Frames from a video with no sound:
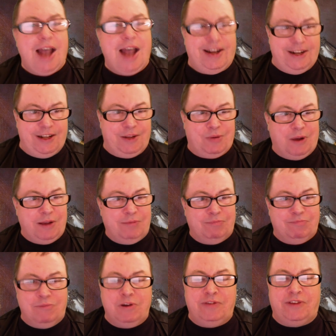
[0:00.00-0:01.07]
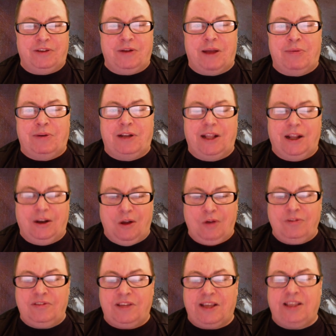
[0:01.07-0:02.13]
any rate, moving rapidly along,
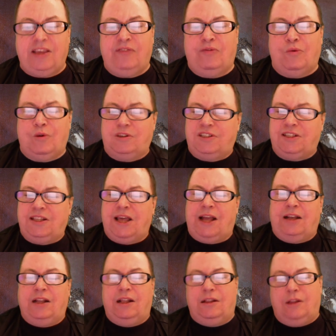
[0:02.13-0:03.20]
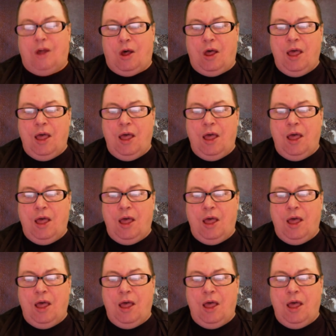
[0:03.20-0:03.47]
thank you for watching that little lot.